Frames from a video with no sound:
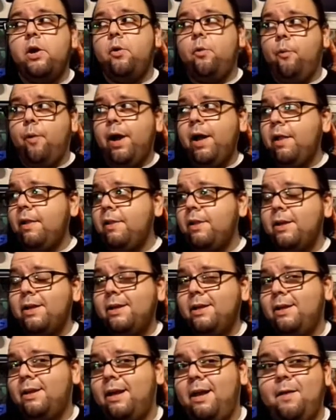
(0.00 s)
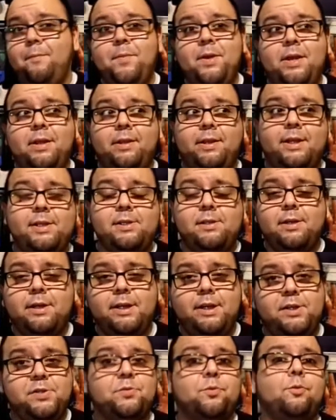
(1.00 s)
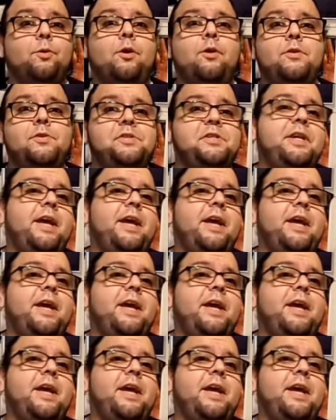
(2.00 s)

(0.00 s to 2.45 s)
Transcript: Well, I mean, let's look at its rogues